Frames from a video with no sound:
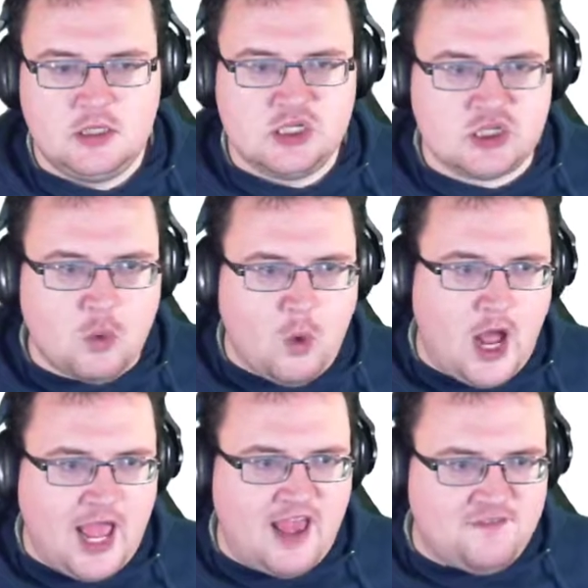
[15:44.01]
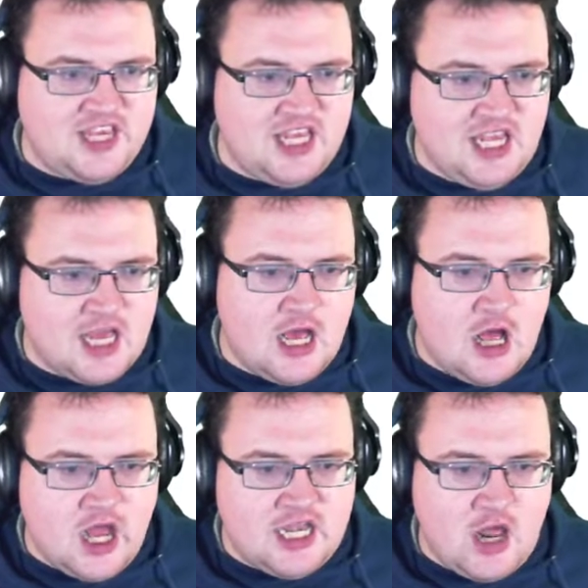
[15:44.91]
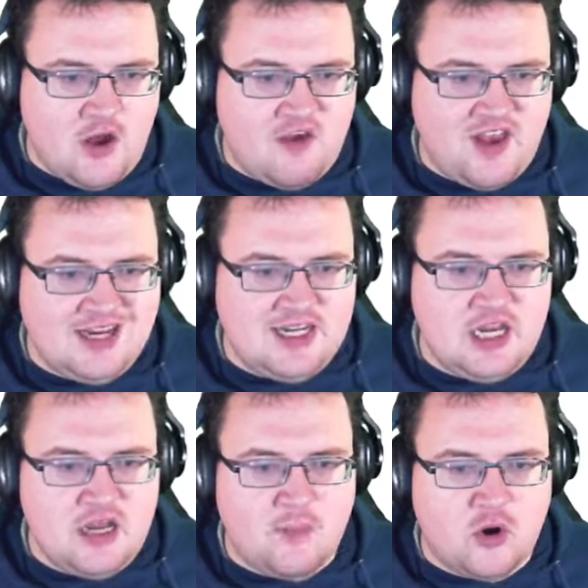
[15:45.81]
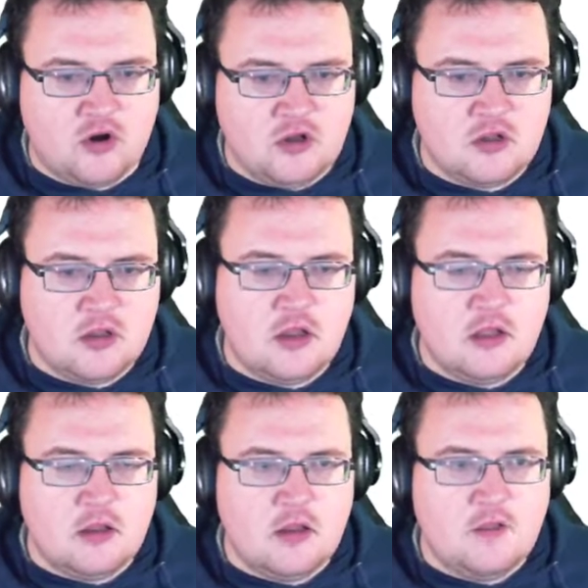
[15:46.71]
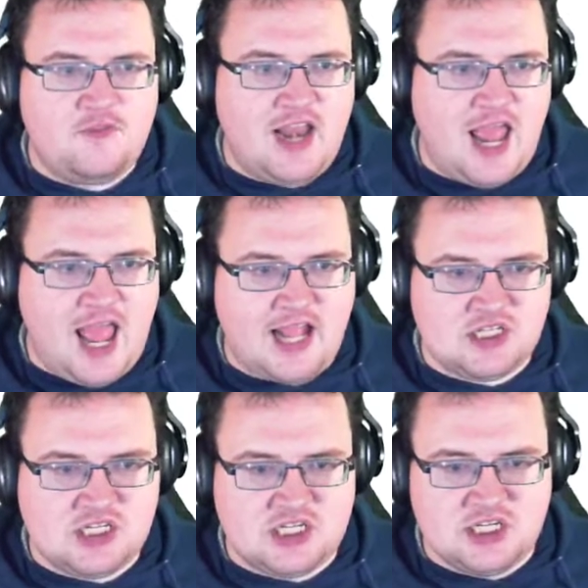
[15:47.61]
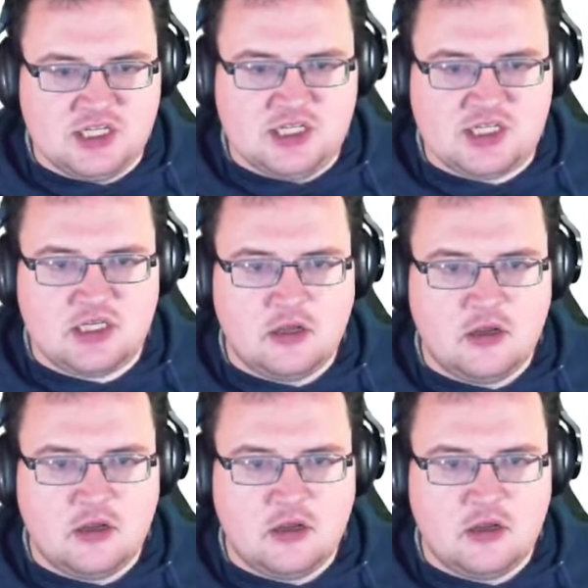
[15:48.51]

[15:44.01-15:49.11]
So I now have a linear model that answers